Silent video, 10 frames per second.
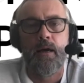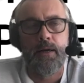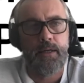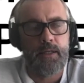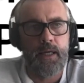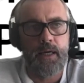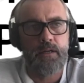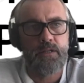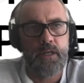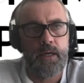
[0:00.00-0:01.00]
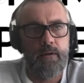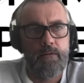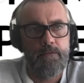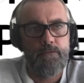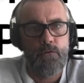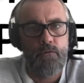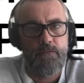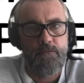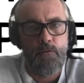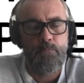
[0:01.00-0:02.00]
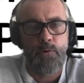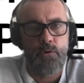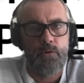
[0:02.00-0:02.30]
and a legacy for football.